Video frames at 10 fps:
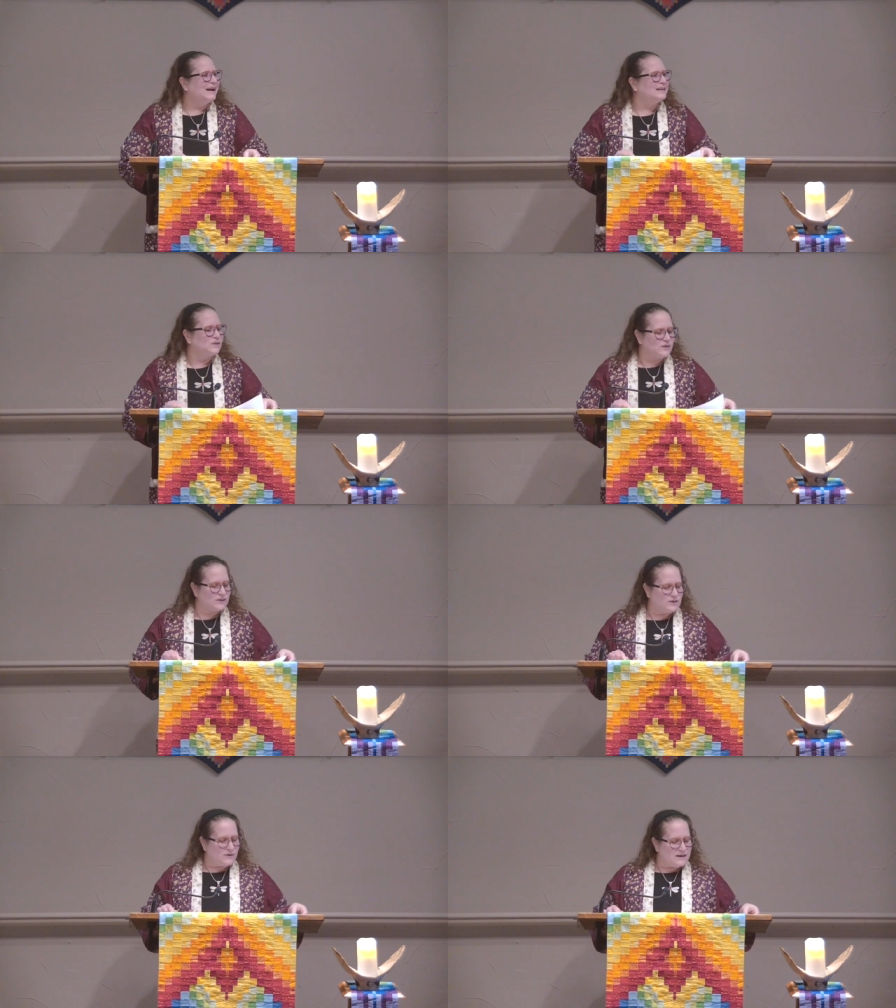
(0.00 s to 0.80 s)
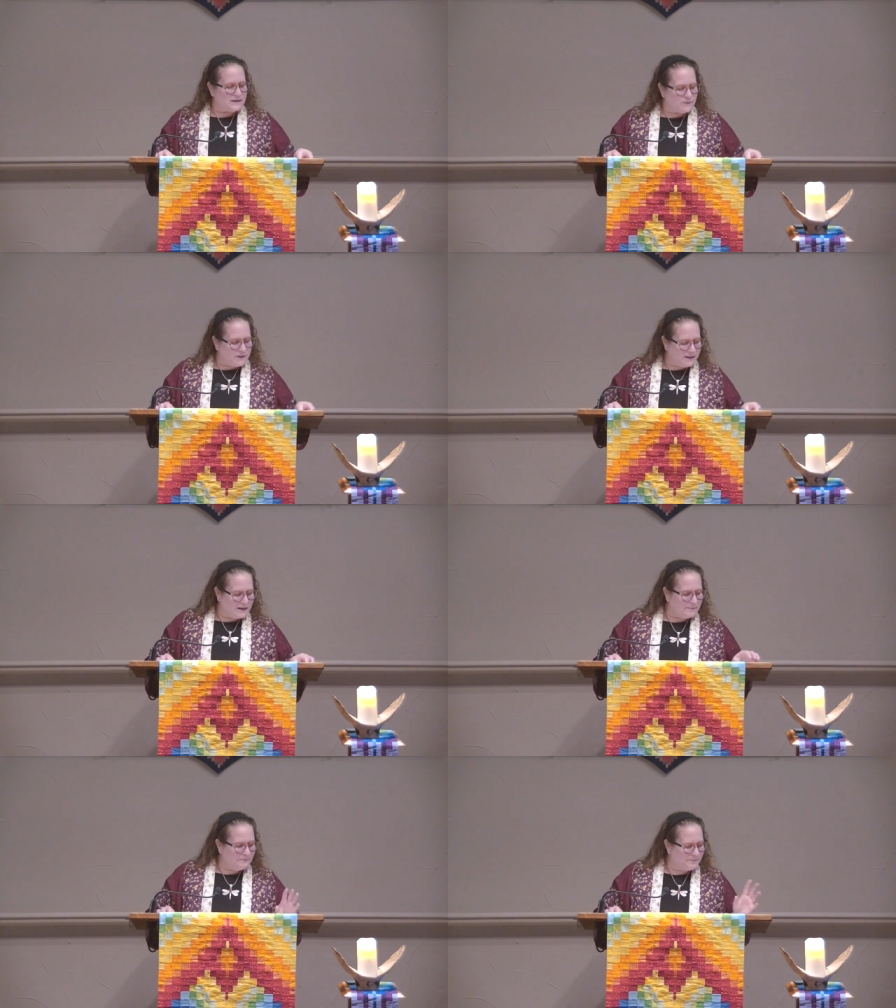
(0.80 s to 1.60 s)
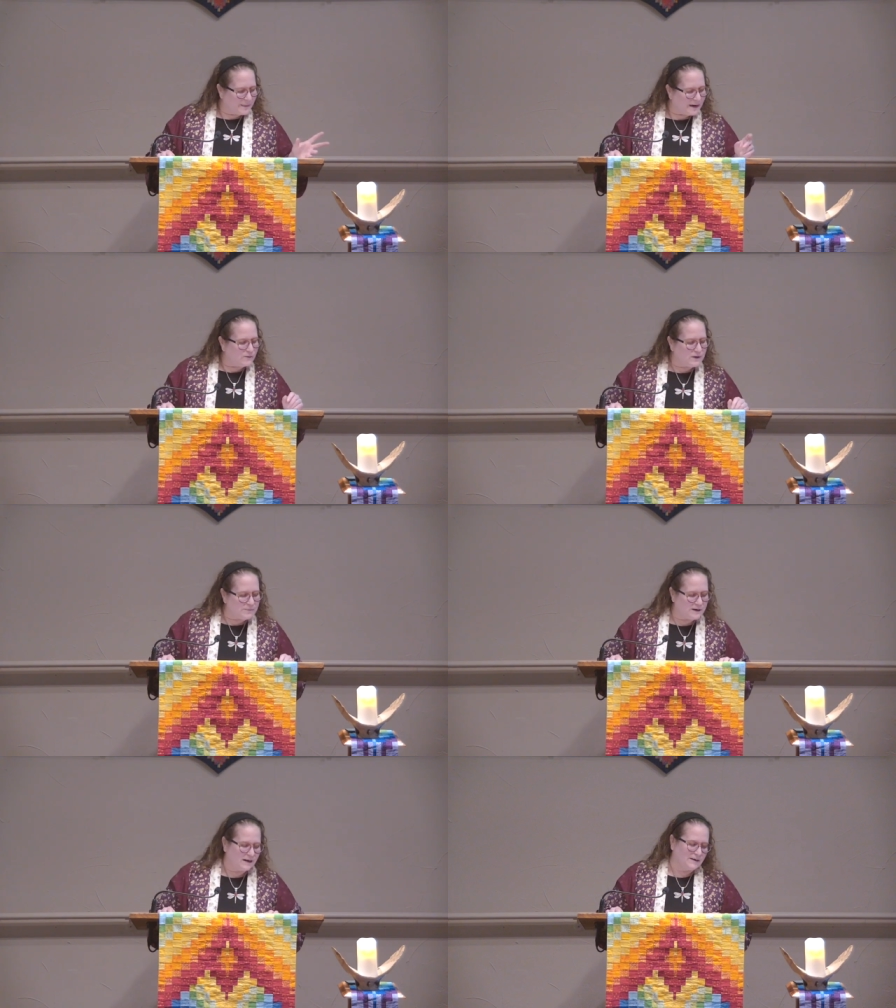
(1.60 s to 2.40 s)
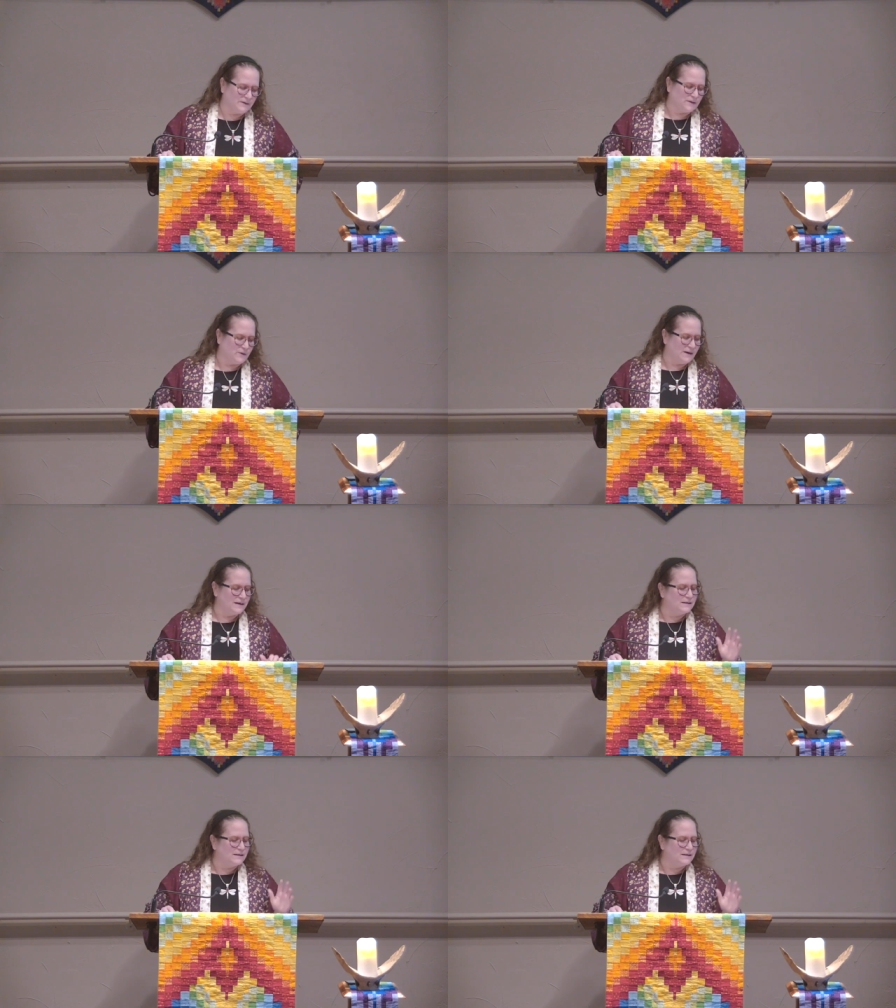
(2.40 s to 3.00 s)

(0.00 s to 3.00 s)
And so this story is really a reproductive story.